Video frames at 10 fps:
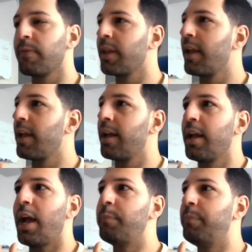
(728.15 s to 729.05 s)
David
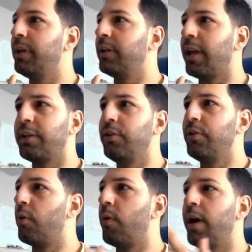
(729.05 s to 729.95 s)
Goggins would probably like, hit
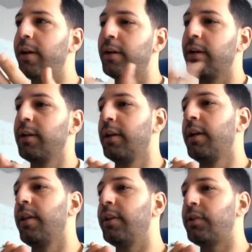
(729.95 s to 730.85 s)
himself, you know what? hit
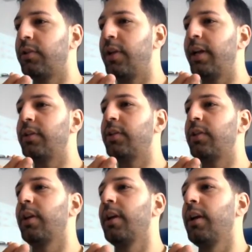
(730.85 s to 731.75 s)
himself this with a baseball it. bat.